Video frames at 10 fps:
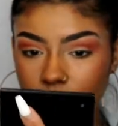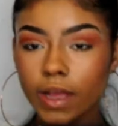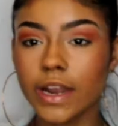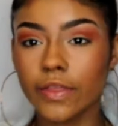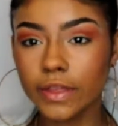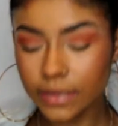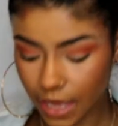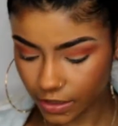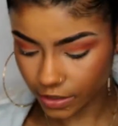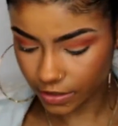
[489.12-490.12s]
Now this
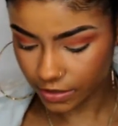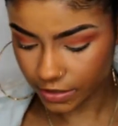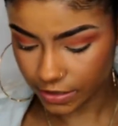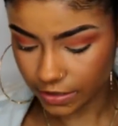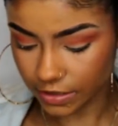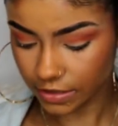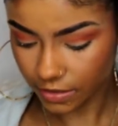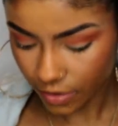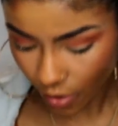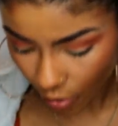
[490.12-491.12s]
color, this is,
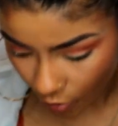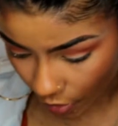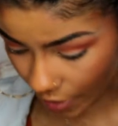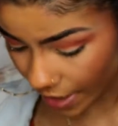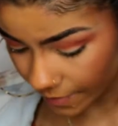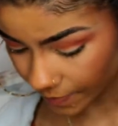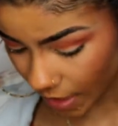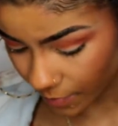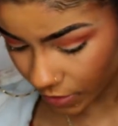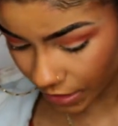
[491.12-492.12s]
okay,
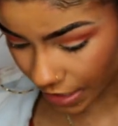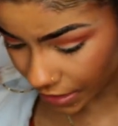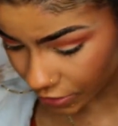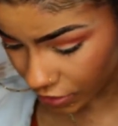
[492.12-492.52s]
I'm gonna guys let you